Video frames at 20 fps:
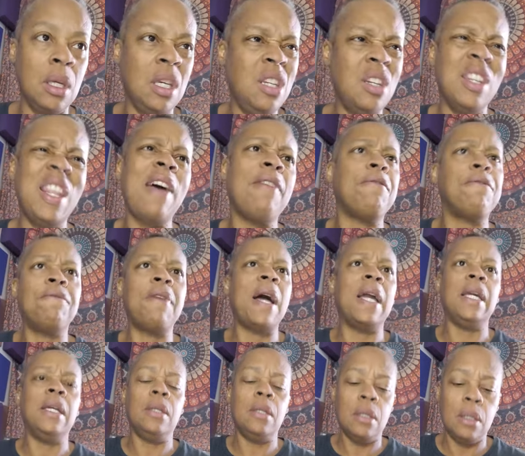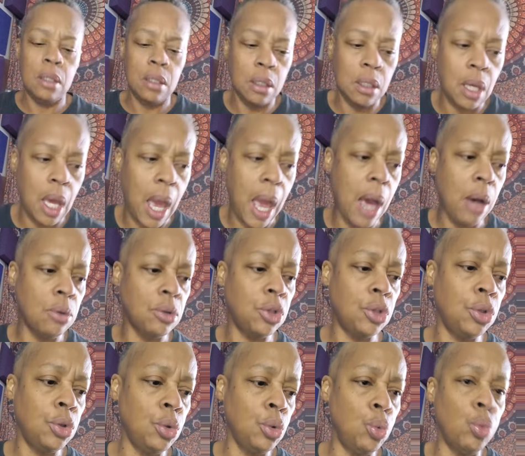you know, not fight, how
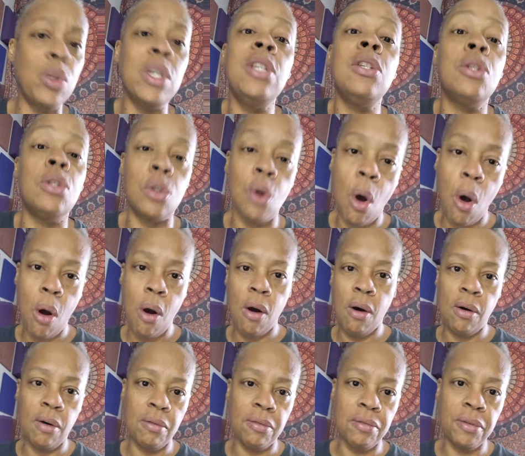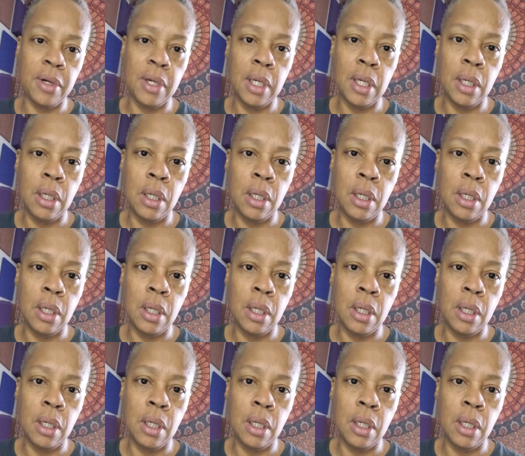to resolve